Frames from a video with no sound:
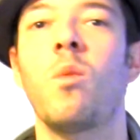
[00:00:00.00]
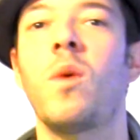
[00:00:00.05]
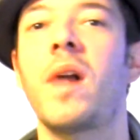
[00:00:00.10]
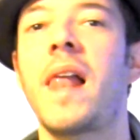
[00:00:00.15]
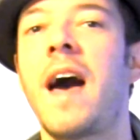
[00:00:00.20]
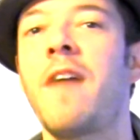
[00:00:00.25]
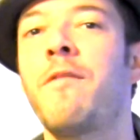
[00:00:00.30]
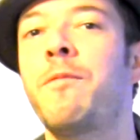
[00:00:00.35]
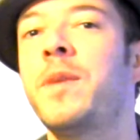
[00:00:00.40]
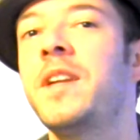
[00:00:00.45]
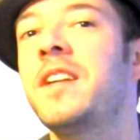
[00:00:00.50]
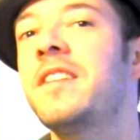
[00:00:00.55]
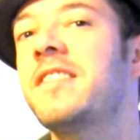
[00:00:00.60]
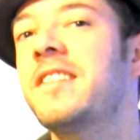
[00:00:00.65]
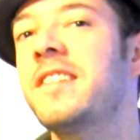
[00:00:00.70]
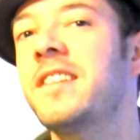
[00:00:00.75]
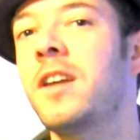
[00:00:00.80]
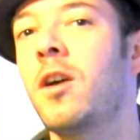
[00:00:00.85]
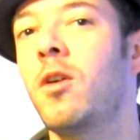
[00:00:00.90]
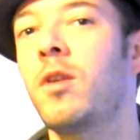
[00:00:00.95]
Well, I've been in
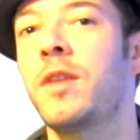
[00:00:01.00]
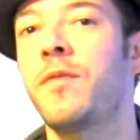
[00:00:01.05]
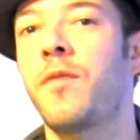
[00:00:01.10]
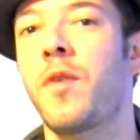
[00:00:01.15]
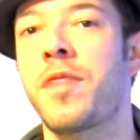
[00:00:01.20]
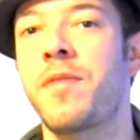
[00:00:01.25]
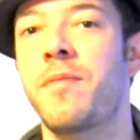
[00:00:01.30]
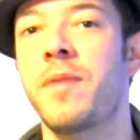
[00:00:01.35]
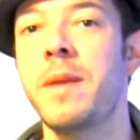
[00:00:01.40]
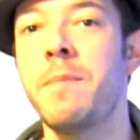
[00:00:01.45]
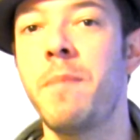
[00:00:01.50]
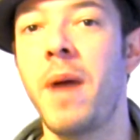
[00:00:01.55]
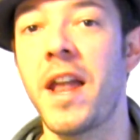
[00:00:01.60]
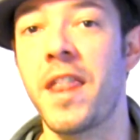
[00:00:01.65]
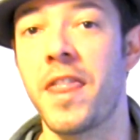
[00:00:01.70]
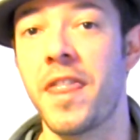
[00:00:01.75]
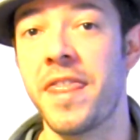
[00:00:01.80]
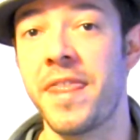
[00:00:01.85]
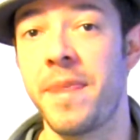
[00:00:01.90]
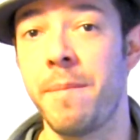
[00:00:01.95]
Sydney only for 3
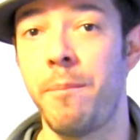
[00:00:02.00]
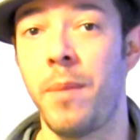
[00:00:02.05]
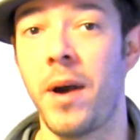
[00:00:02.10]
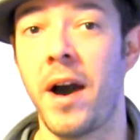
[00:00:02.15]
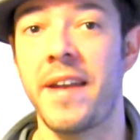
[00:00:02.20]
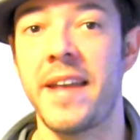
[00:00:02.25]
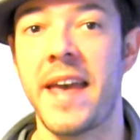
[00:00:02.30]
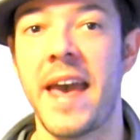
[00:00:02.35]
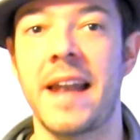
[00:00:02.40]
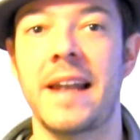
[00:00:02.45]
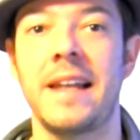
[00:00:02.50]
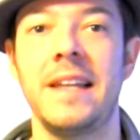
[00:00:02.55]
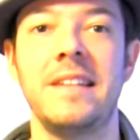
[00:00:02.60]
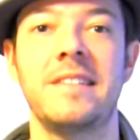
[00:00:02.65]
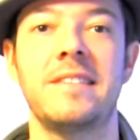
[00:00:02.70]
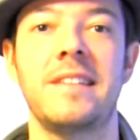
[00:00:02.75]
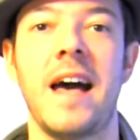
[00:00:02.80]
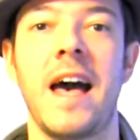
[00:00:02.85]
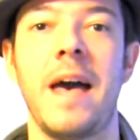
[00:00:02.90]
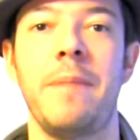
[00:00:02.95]
months, but at
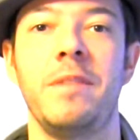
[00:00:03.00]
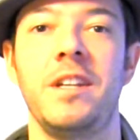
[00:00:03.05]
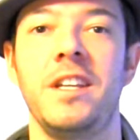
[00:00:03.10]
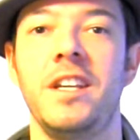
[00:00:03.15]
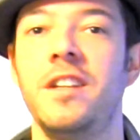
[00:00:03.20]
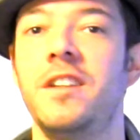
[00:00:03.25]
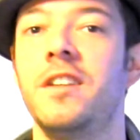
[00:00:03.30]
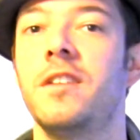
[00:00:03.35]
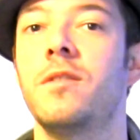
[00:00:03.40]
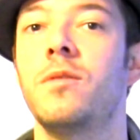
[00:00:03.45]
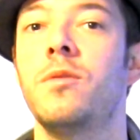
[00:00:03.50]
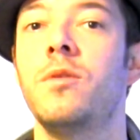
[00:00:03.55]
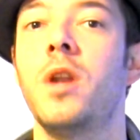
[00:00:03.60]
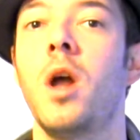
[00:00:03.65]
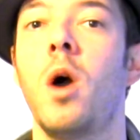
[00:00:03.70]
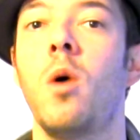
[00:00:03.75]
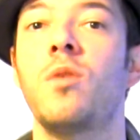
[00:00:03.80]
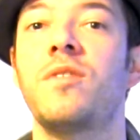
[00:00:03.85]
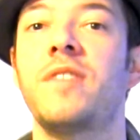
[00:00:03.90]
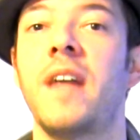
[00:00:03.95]
least I'm an idiot who
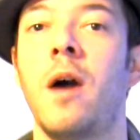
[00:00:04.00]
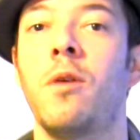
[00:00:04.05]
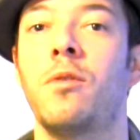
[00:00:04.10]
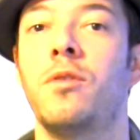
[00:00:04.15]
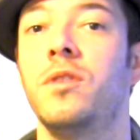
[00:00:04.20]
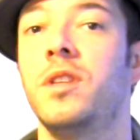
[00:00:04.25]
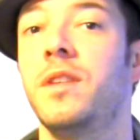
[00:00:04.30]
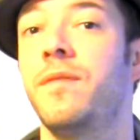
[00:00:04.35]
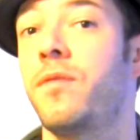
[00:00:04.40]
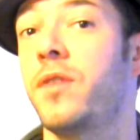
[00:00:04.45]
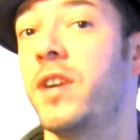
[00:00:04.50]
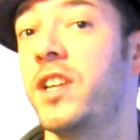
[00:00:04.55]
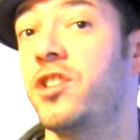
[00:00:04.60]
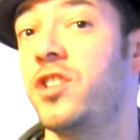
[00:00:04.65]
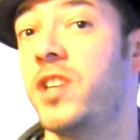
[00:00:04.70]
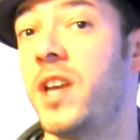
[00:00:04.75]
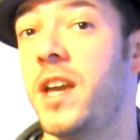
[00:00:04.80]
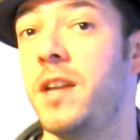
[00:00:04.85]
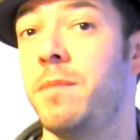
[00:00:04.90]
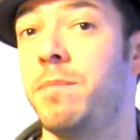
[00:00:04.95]
knows how to
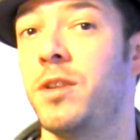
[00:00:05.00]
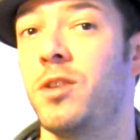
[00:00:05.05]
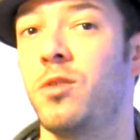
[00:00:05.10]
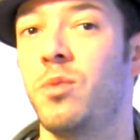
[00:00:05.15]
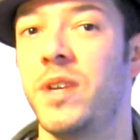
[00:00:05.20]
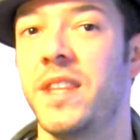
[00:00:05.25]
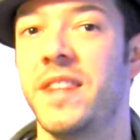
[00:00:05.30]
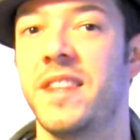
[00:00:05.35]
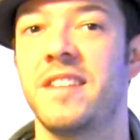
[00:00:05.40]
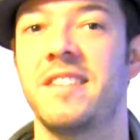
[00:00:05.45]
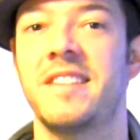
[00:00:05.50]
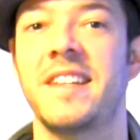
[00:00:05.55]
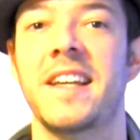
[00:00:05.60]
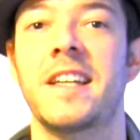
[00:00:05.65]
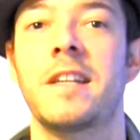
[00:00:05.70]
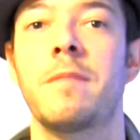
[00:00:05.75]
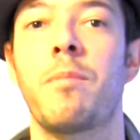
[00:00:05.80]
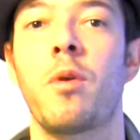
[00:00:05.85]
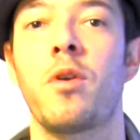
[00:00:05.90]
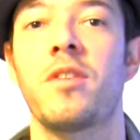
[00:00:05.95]
differentiate between the
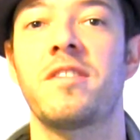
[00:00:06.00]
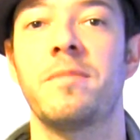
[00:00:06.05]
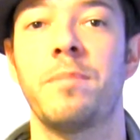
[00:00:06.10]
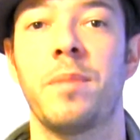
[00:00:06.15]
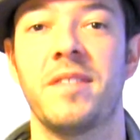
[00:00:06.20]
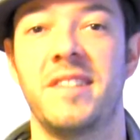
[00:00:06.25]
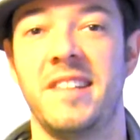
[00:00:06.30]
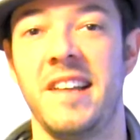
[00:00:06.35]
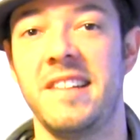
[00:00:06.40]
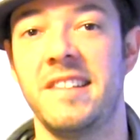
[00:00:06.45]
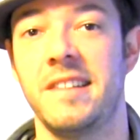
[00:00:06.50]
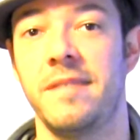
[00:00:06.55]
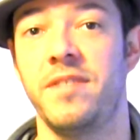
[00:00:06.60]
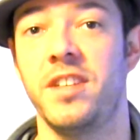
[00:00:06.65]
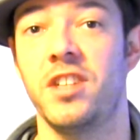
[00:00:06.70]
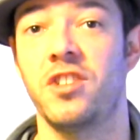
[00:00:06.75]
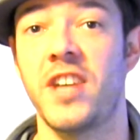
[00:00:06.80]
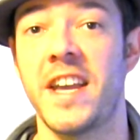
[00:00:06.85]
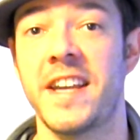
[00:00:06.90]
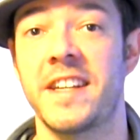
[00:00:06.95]
second person
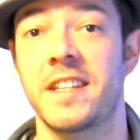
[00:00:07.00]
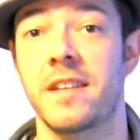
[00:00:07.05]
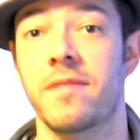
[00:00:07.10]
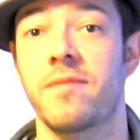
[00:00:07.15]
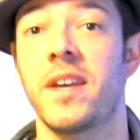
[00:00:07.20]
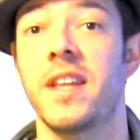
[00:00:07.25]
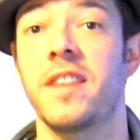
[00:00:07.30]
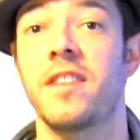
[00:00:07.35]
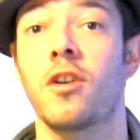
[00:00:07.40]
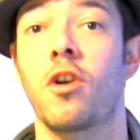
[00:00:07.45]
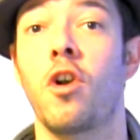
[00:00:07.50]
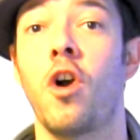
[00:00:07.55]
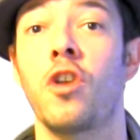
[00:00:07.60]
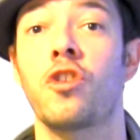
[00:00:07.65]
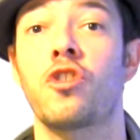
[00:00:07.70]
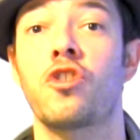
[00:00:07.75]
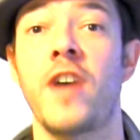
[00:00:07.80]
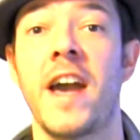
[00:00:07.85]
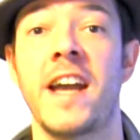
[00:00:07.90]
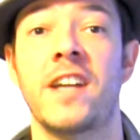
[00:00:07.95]
possessive adjective and the
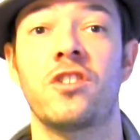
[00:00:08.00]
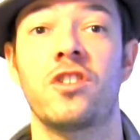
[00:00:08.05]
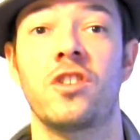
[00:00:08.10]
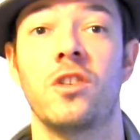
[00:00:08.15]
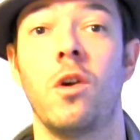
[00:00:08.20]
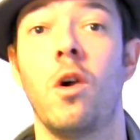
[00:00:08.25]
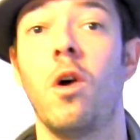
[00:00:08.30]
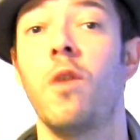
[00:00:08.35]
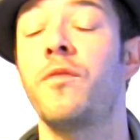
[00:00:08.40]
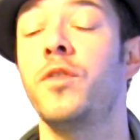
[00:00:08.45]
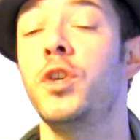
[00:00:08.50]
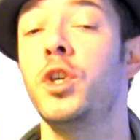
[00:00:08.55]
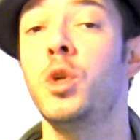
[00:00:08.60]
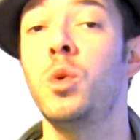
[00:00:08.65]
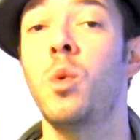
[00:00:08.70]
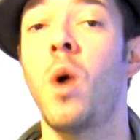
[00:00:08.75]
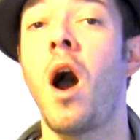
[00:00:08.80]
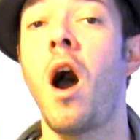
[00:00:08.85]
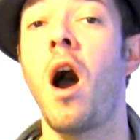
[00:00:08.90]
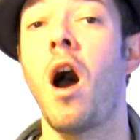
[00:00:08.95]
contraction of
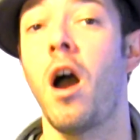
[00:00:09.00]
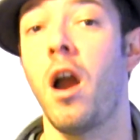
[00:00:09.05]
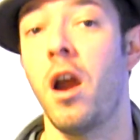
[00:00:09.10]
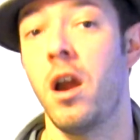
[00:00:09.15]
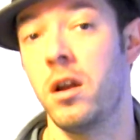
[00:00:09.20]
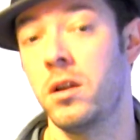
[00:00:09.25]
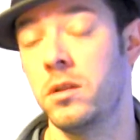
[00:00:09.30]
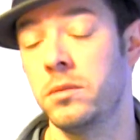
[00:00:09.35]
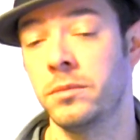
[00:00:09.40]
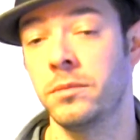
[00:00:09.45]
you are.